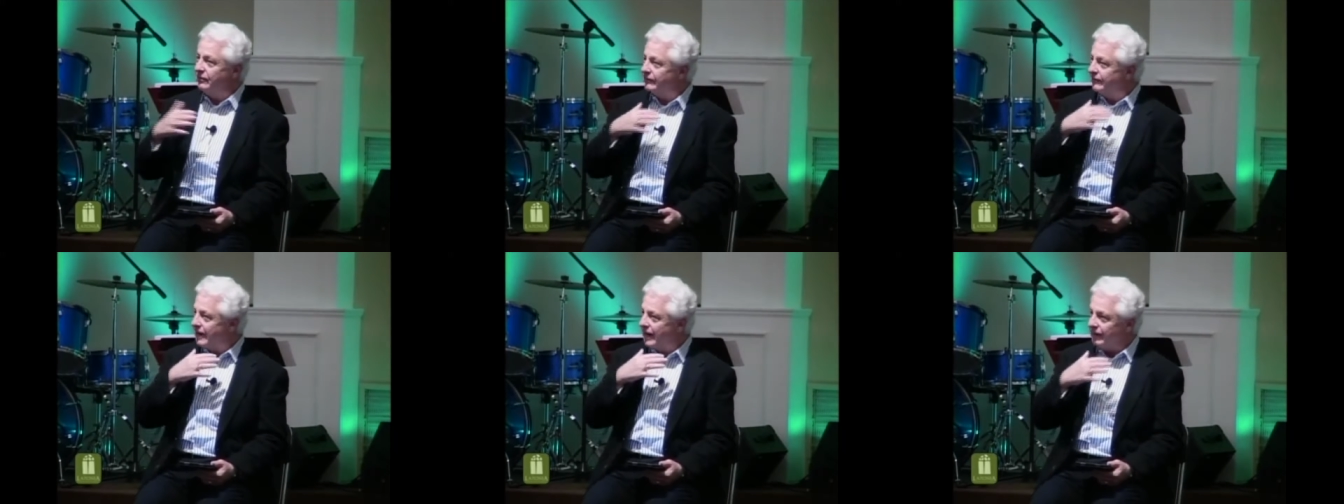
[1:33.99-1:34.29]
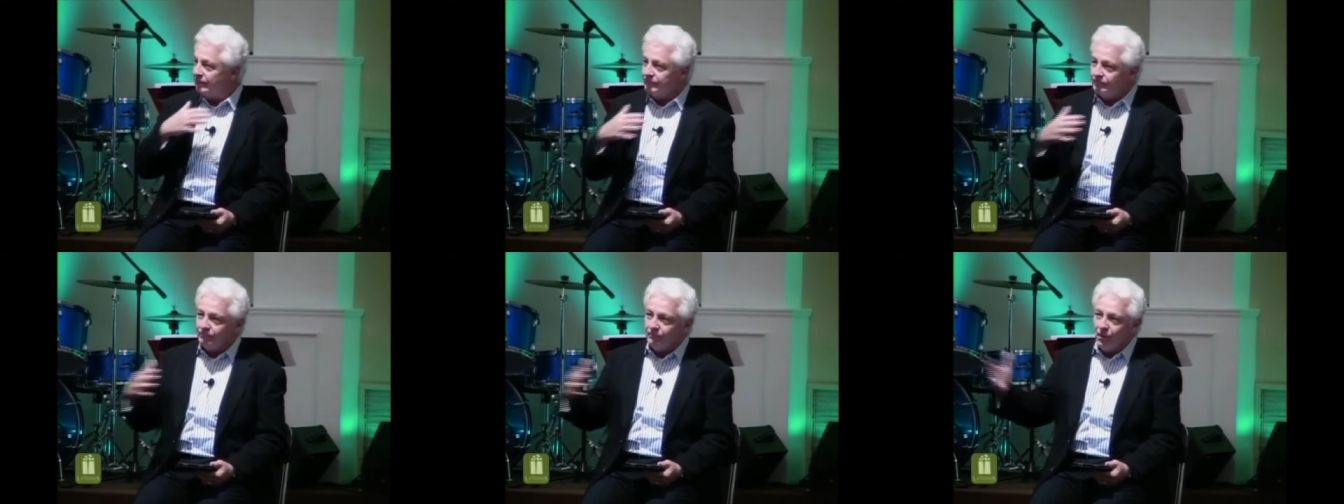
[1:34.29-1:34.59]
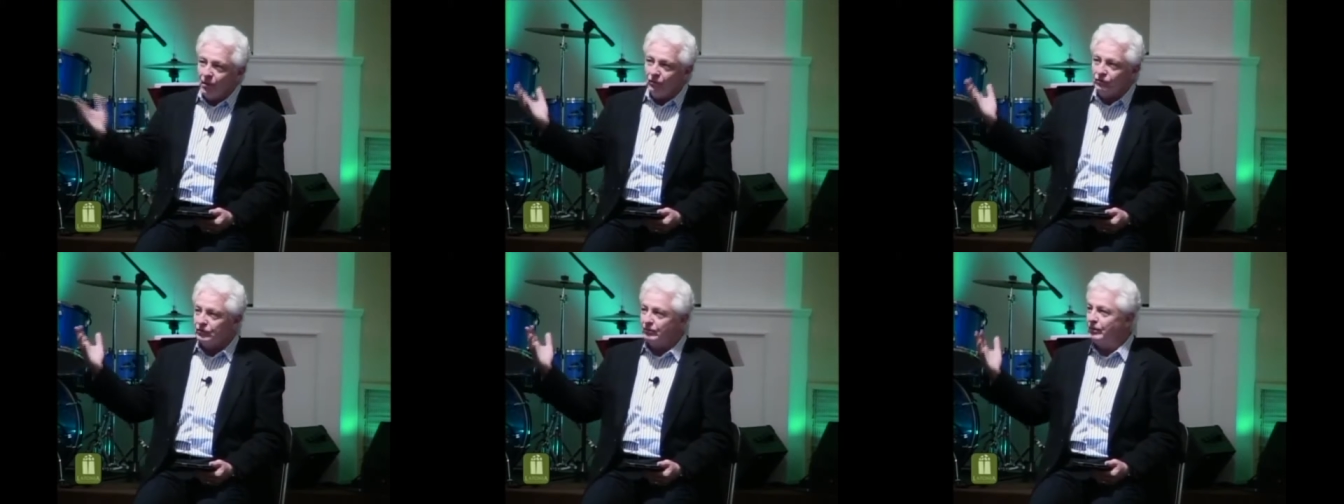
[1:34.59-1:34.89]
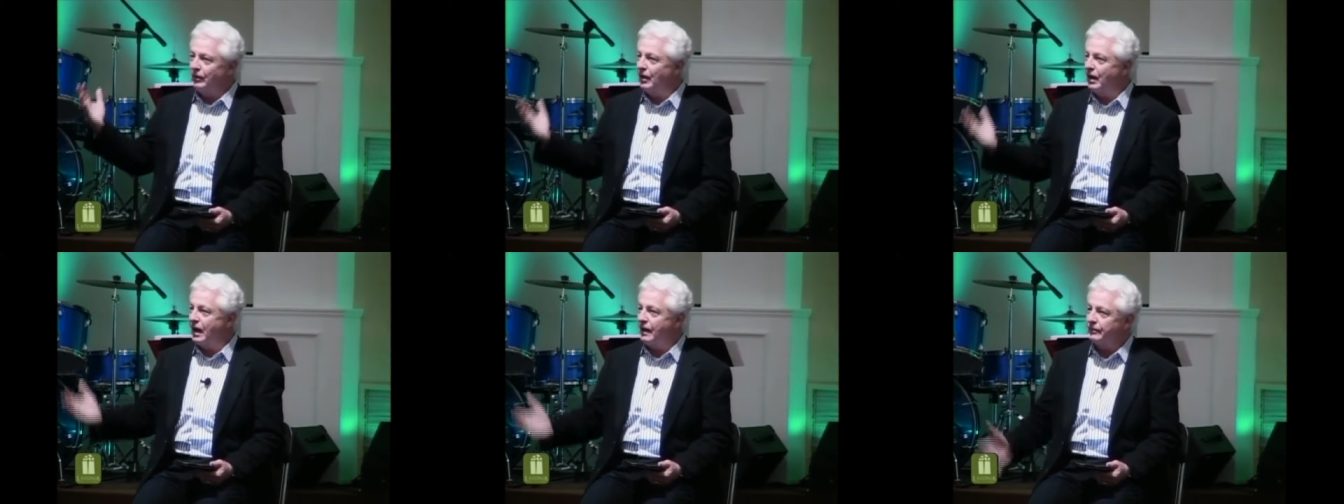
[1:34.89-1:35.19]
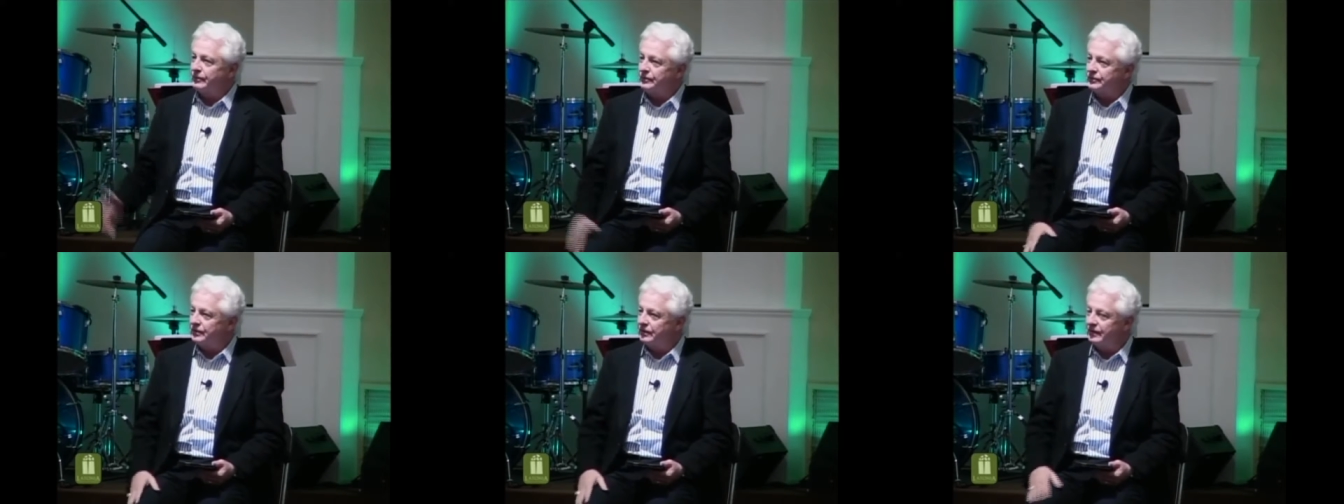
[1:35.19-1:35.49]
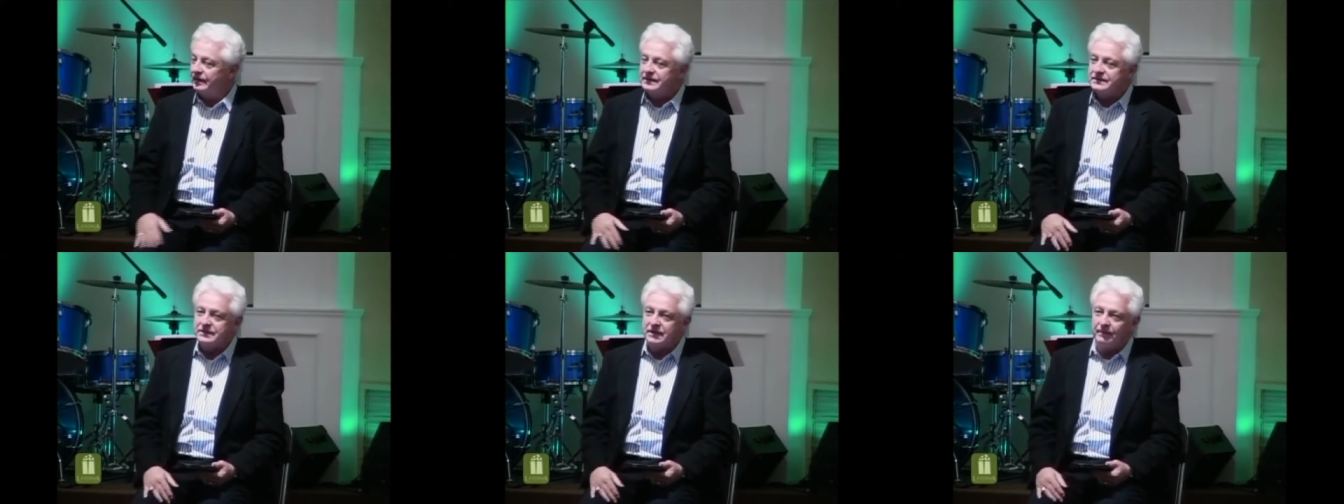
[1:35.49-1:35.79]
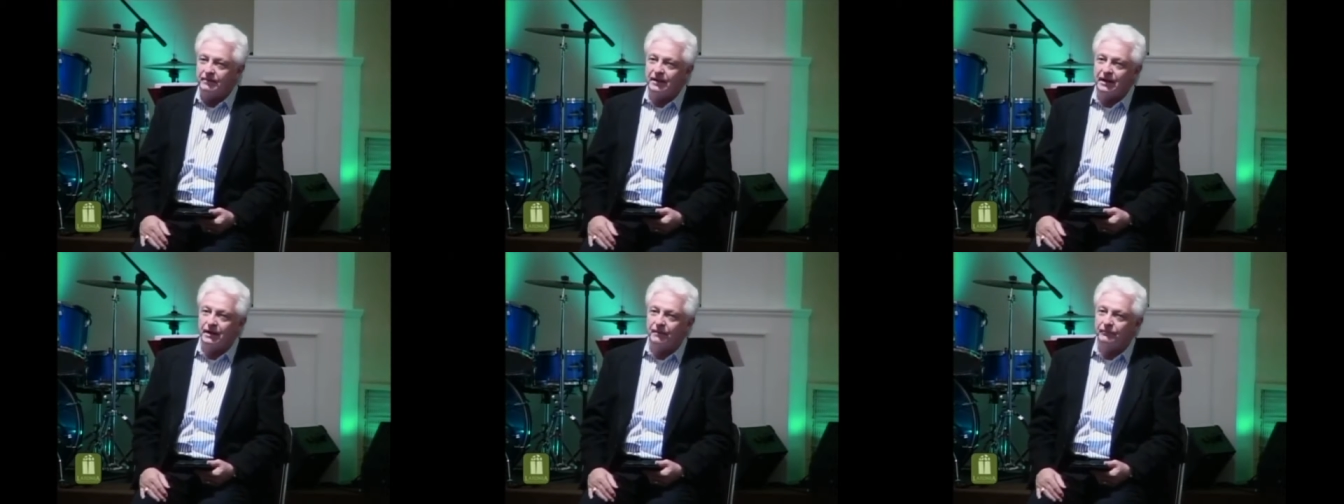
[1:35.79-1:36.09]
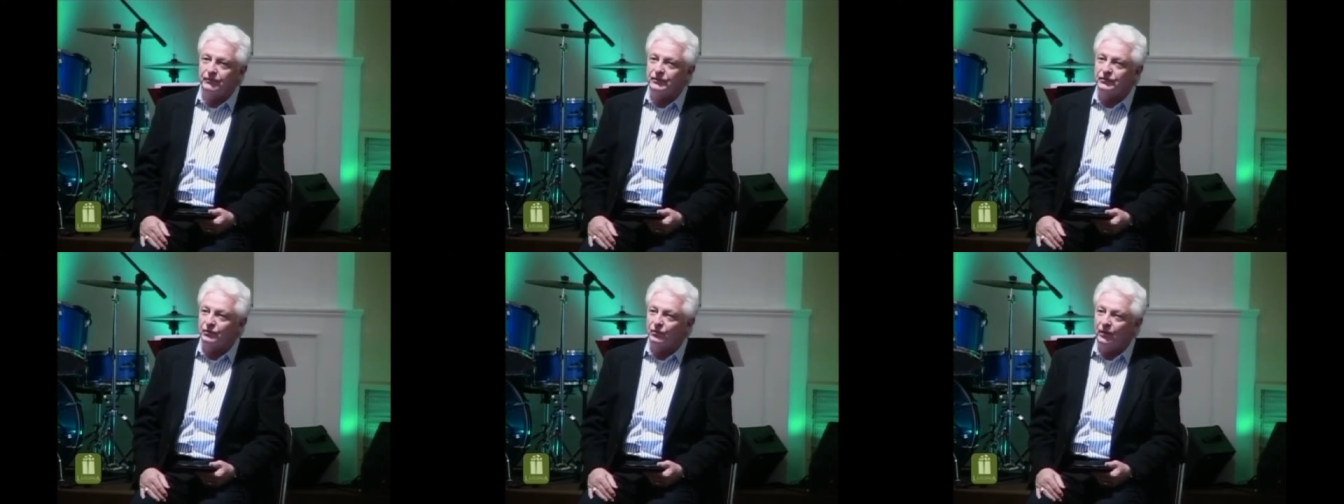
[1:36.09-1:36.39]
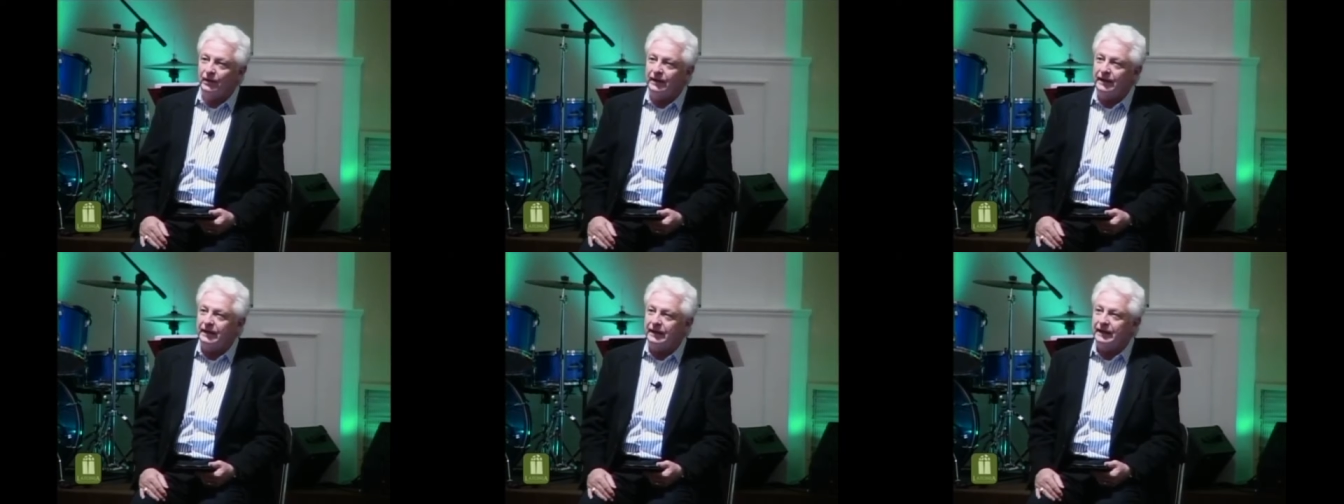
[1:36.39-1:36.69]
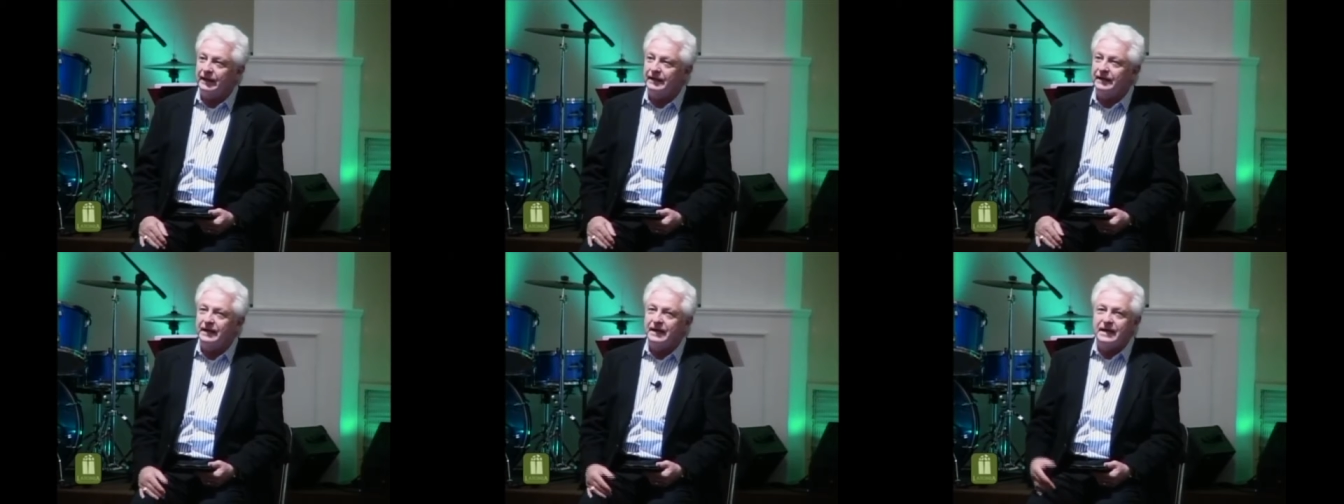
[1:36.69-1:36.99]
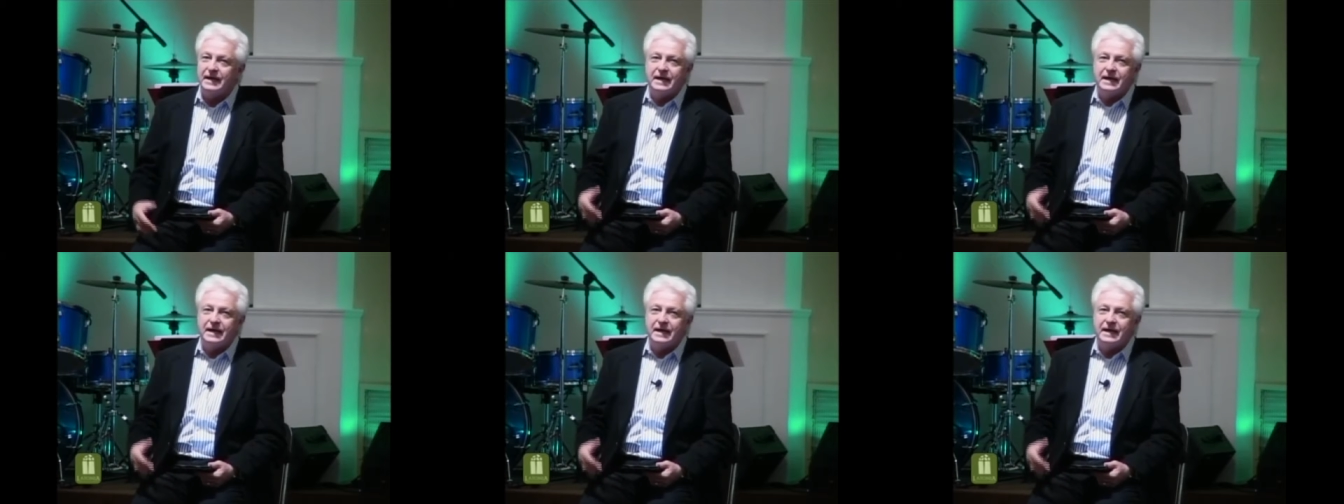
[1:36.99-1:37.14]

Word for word: We've got multiple opportunities coming up this week, and